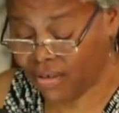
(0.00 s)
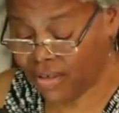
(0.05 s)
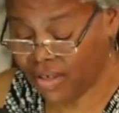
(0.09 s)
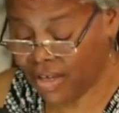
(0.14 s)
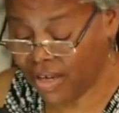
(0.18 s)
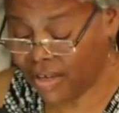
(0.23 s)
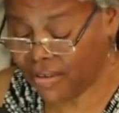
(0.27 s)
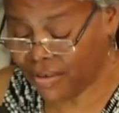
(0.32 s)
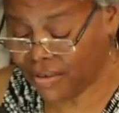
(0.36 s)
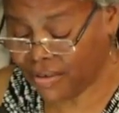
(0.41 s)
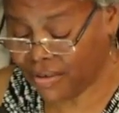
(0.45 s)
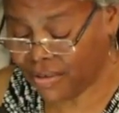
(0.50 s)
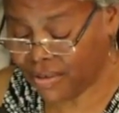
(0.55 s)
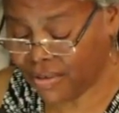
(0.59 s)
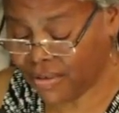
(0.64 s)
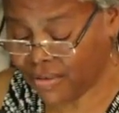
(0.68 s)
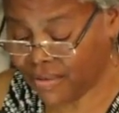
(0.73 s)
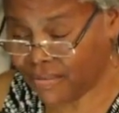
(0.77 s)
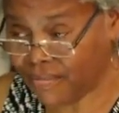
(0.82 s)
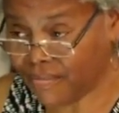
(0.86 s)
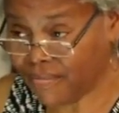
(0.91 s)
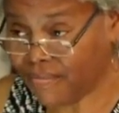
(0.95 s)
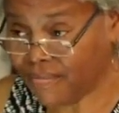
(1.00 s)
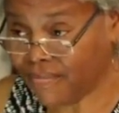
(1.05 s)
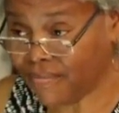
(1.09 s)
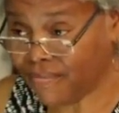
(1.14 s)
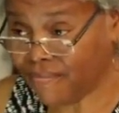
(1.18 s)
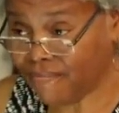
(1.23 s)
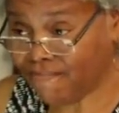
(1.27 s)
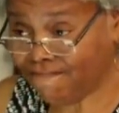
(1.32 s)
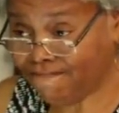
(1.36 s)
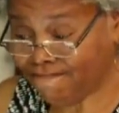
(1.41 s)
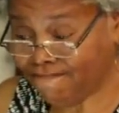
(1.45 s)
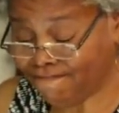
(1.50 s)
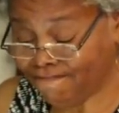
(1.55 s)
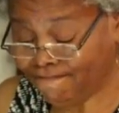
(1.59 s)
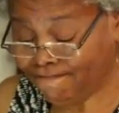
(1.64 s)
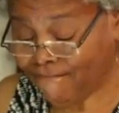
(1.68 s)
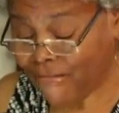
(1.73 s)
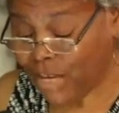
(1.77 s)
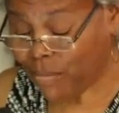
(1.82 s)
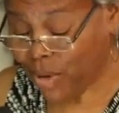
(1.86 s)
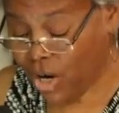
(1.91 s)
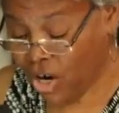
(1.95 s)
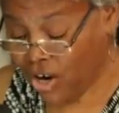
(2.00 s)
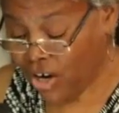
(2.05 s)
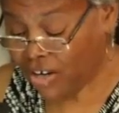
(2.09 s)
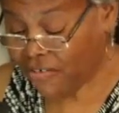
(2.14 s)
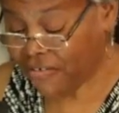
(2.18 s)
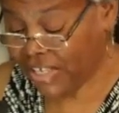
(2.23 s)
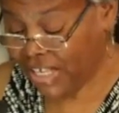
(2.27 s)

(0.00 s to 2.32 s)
others. Part of